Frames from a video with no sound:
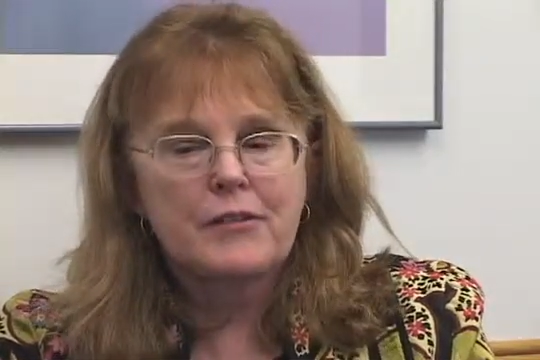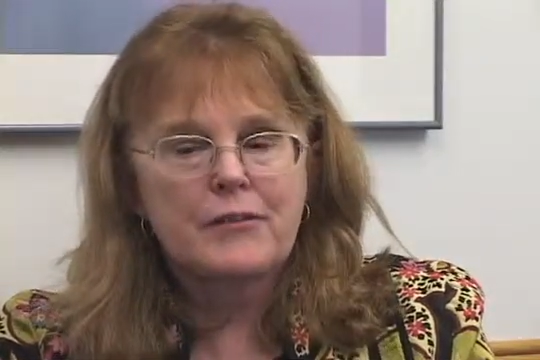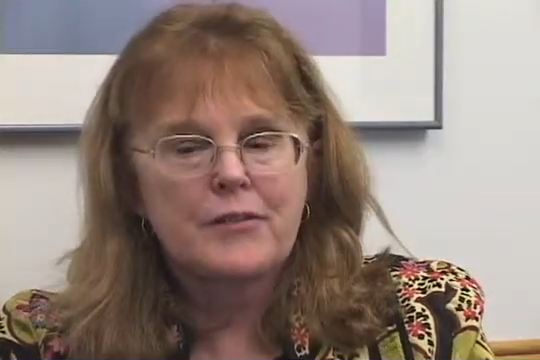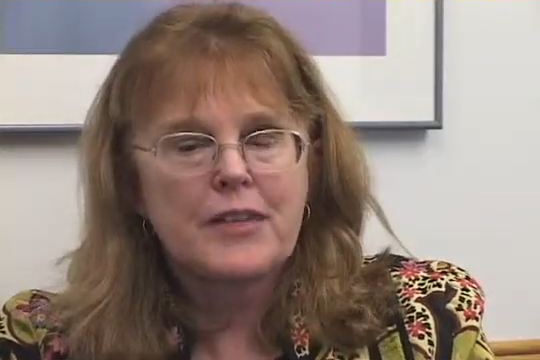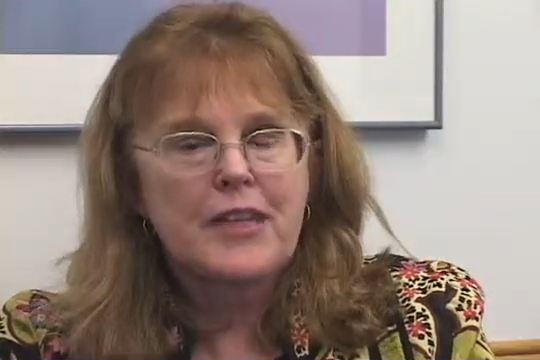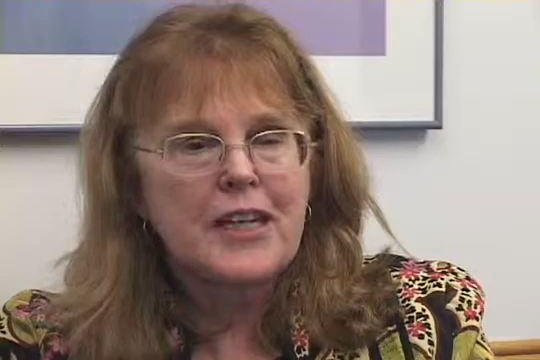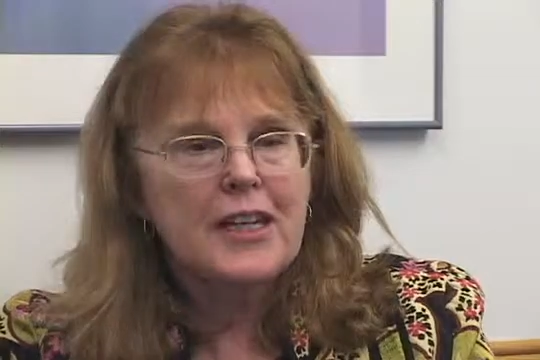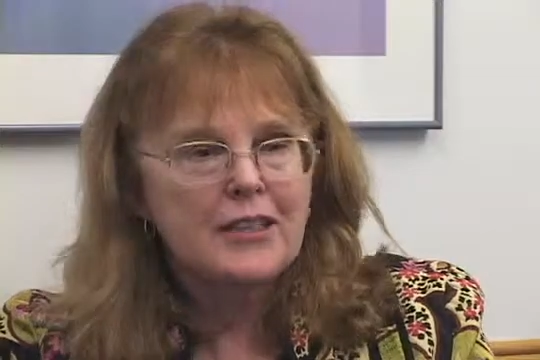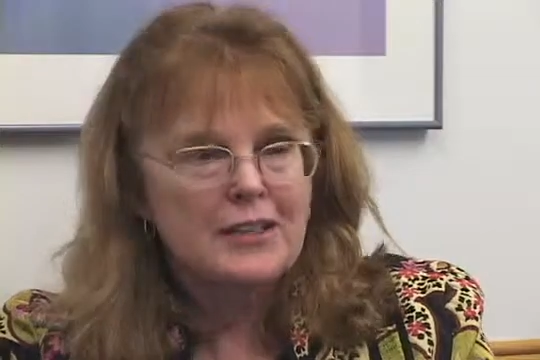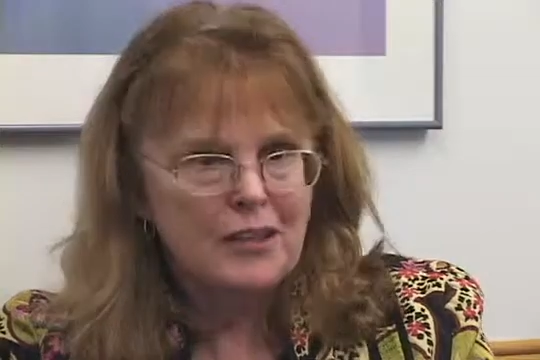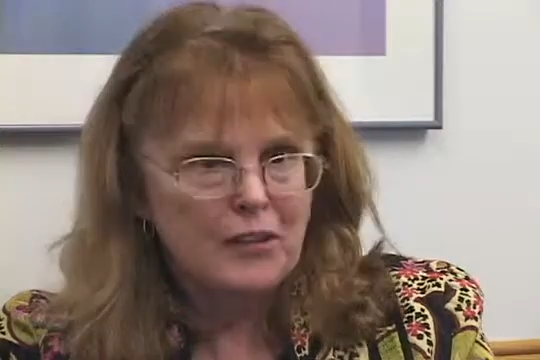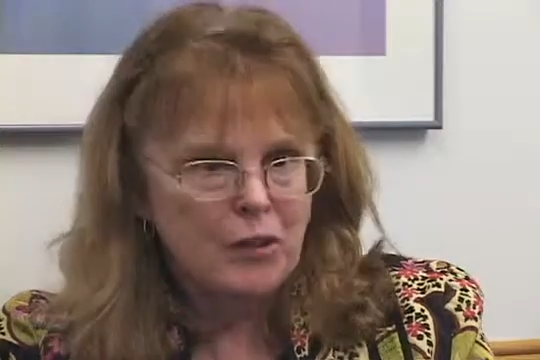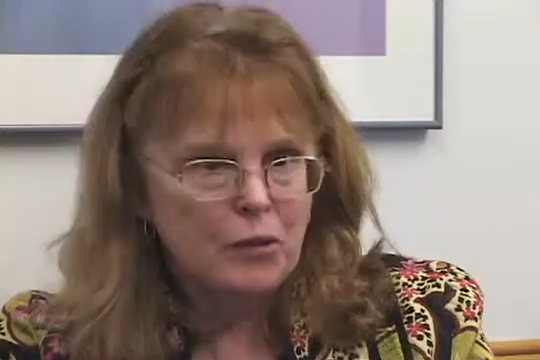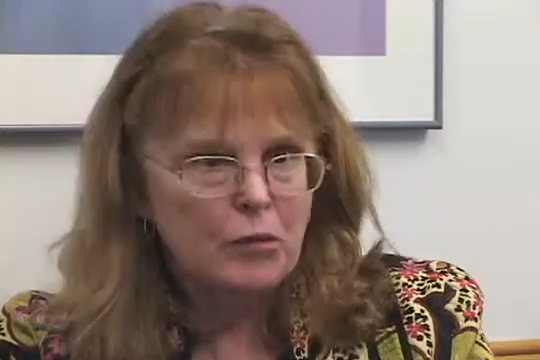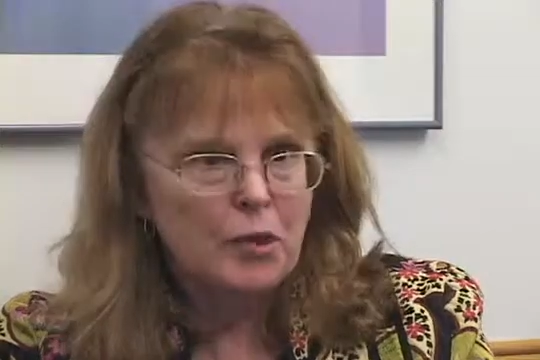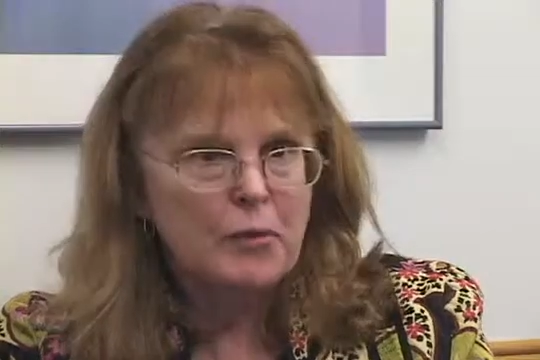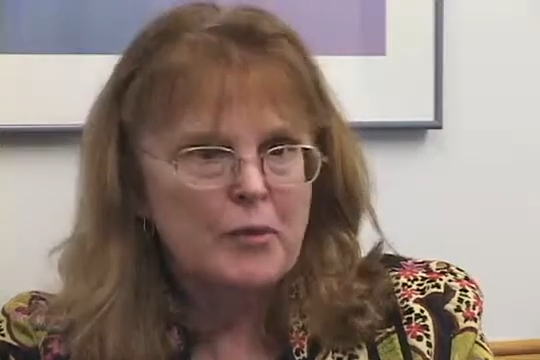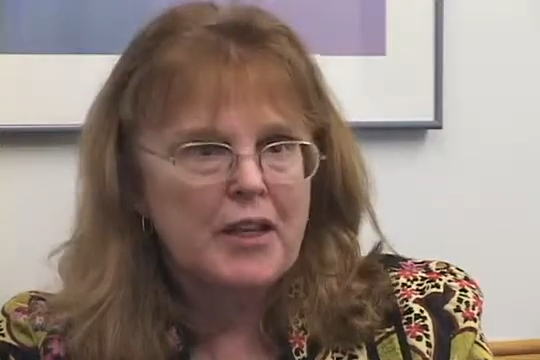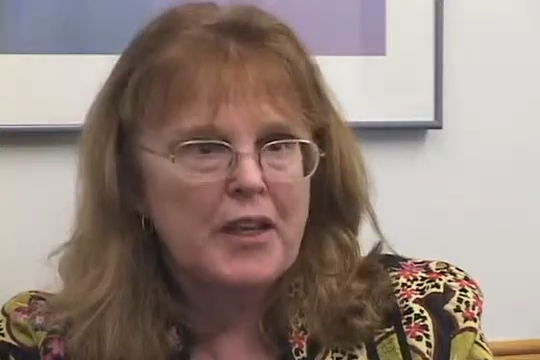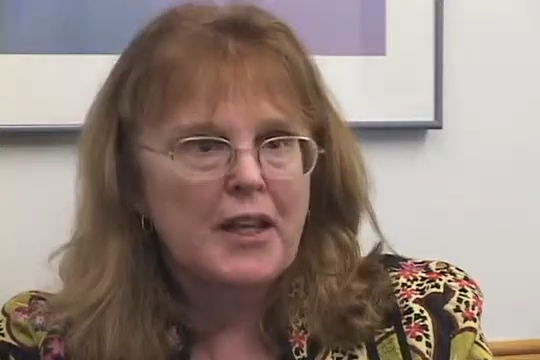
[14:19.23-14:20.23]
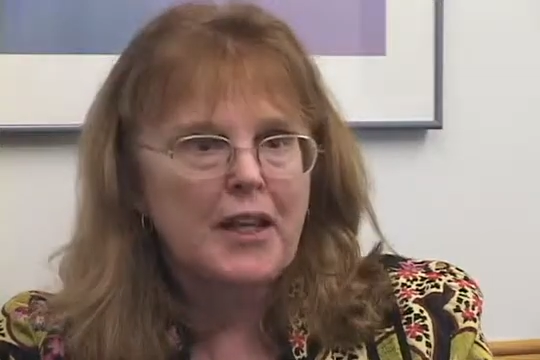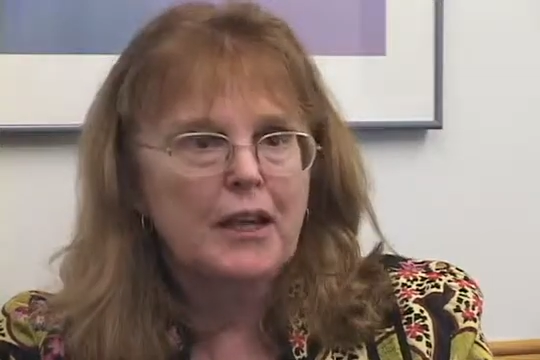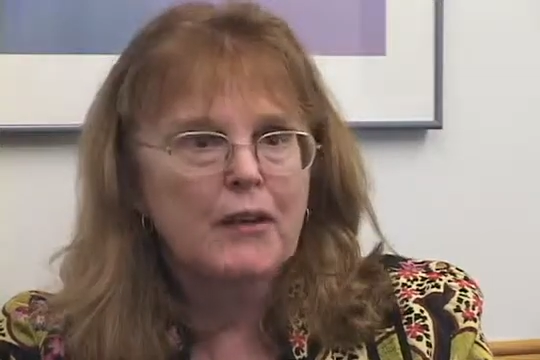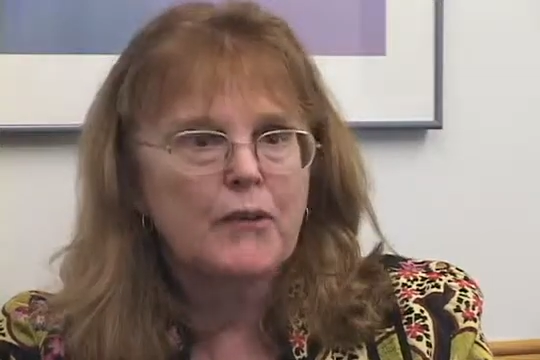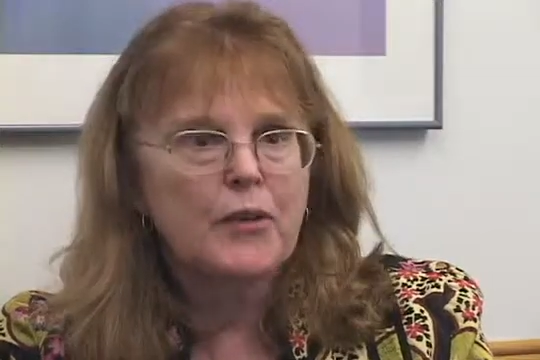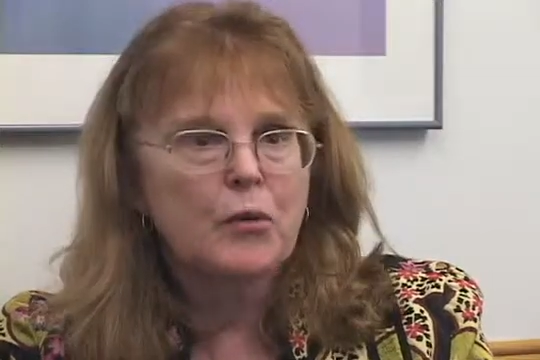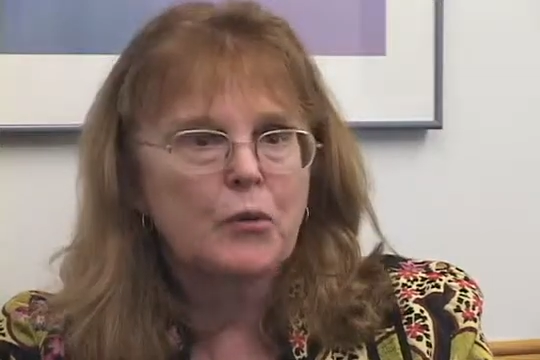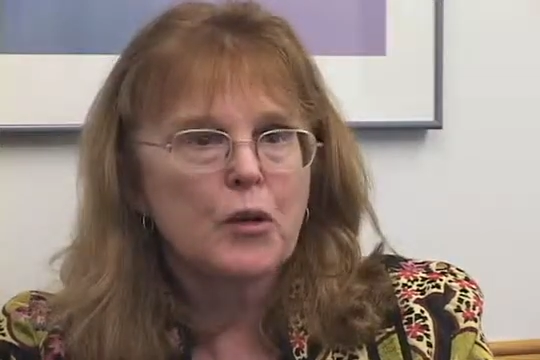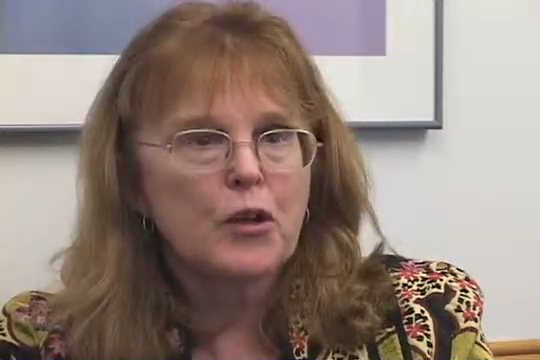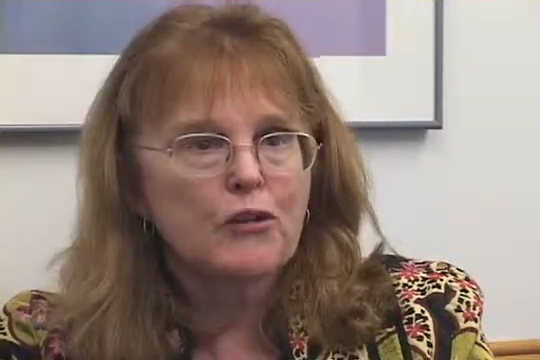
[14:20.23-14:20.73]
needs that the women
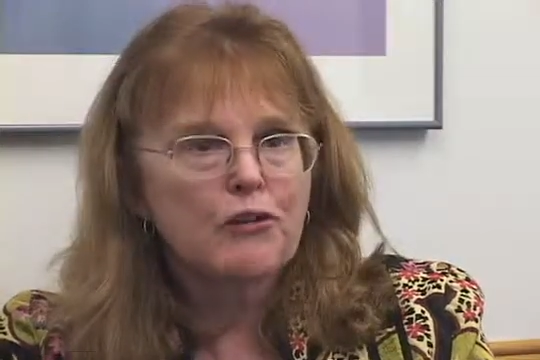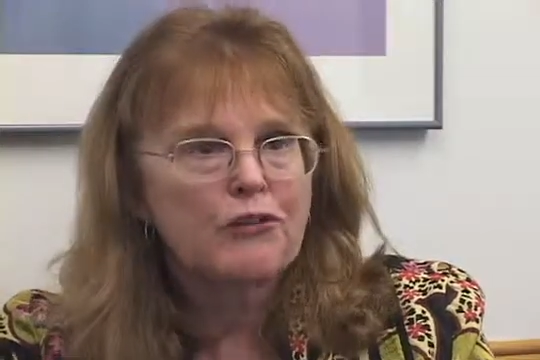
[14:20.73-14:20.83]
have that we're